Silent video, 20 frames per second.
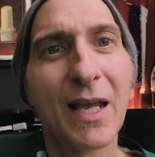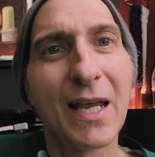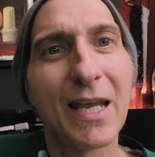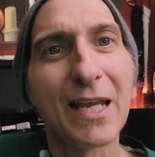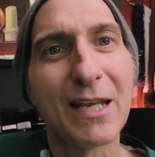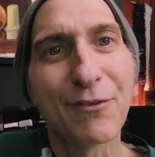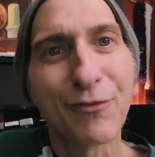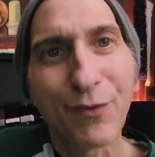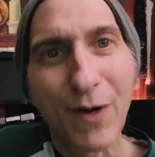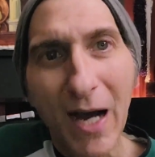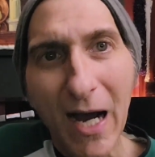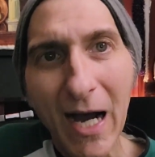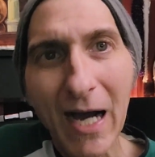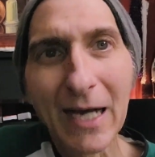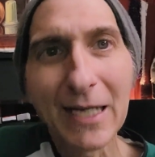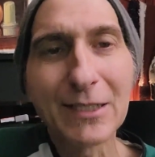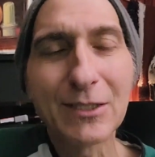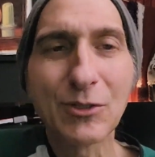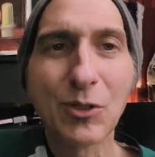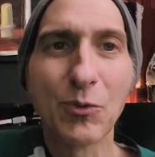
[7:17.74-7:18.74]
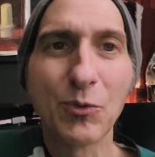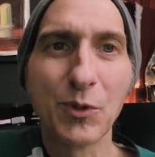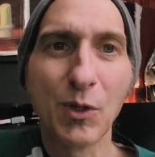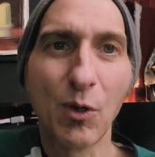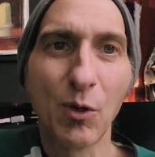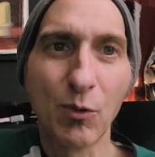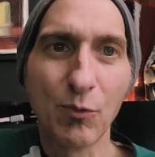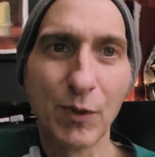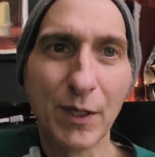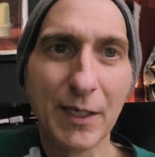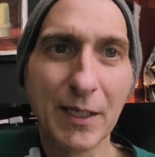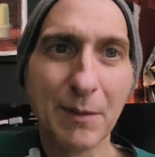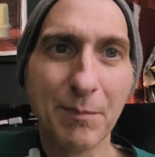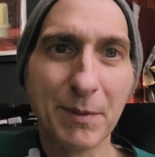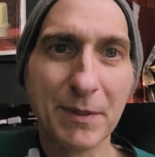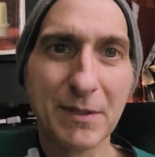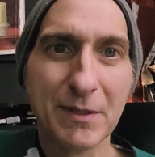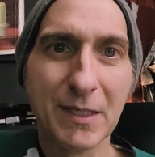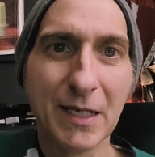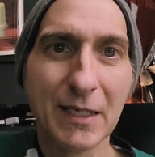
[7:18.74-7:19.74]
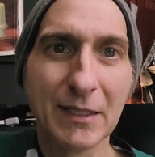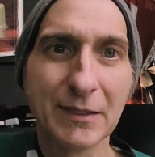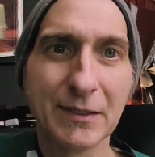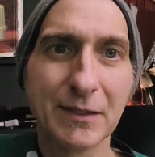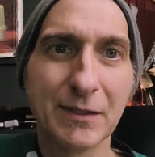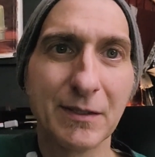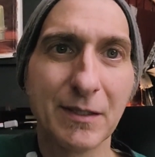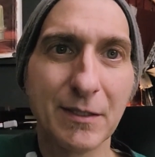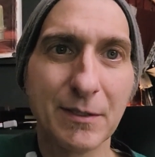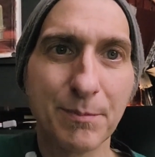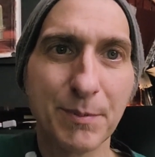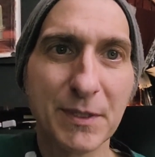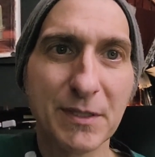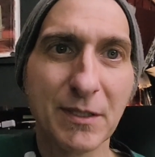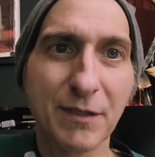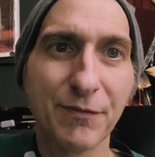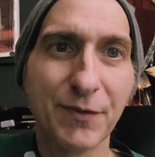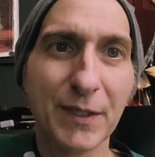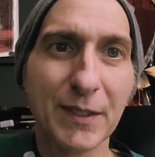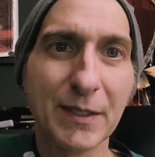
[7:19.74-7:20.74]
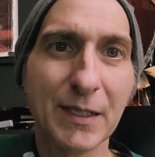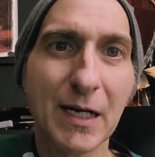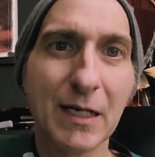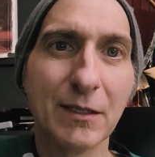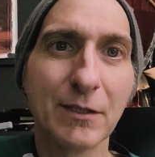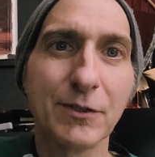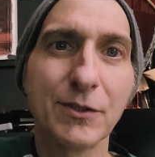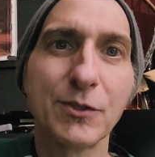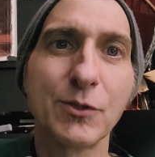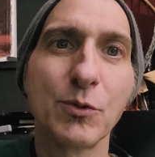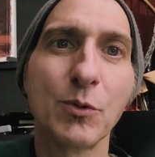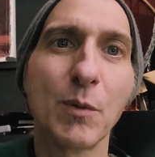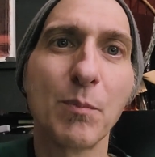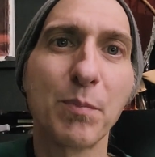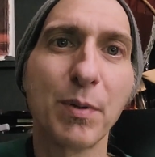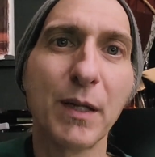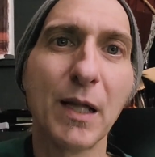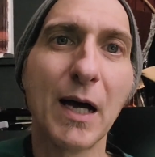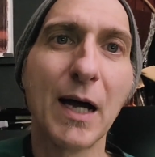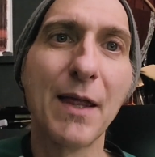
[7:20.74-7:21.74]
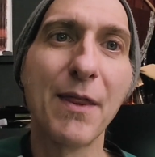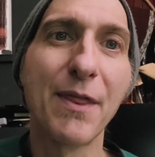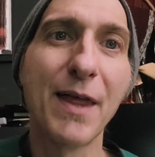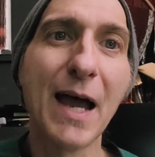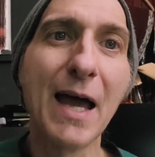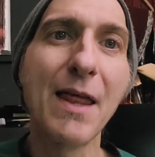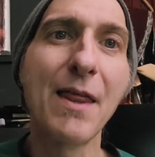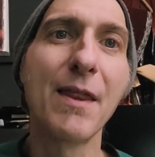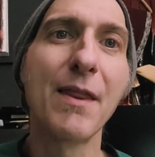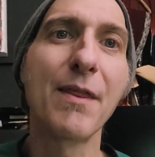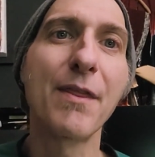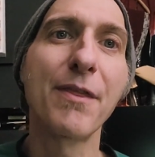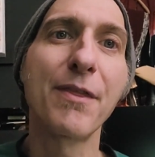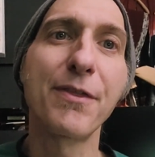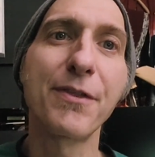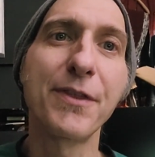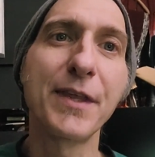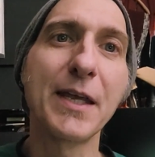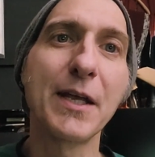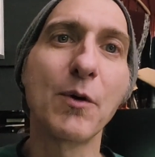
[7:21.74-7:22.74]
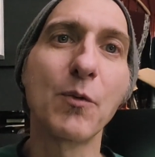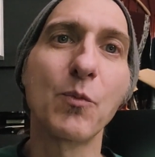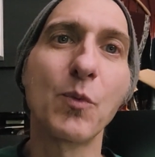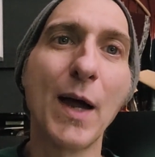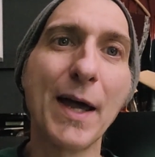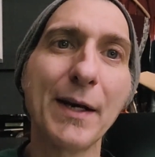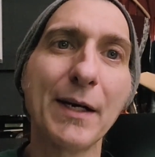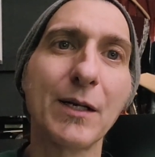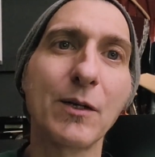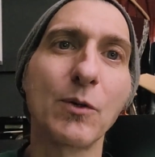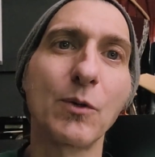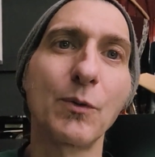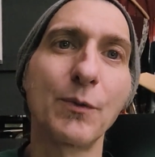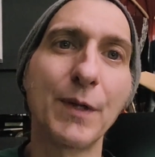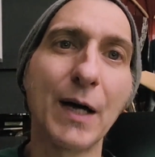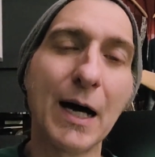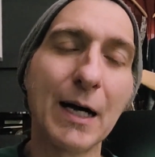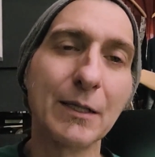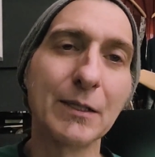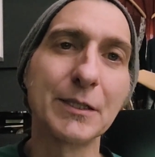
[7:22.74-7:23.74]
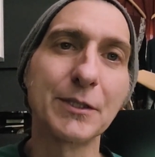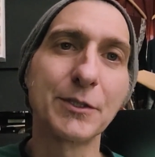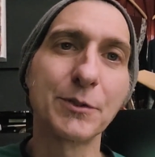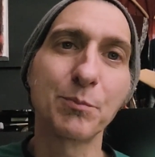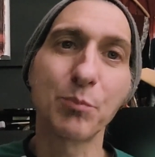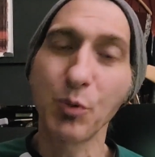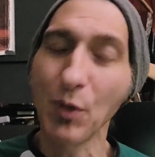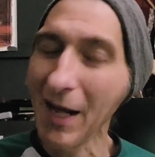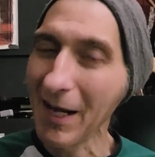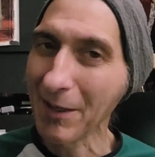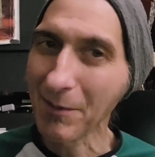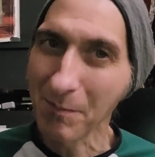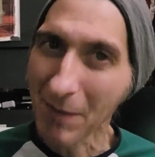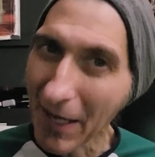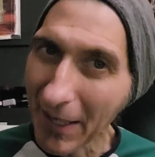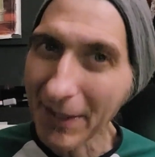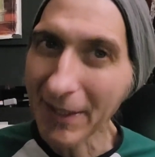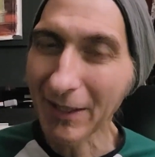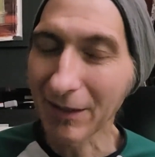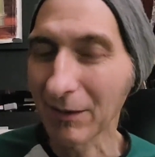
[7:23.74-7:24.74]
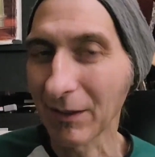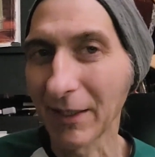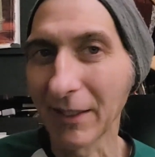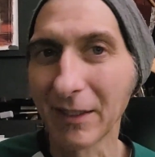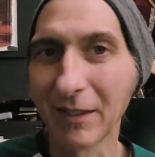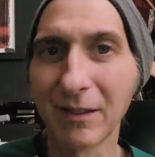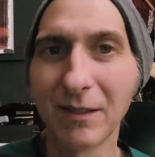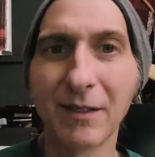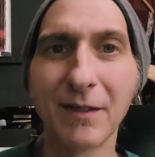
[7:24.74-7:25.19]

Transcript: if I don't already possess the specific knowledge to apply that theoretical knowledge pragmatically.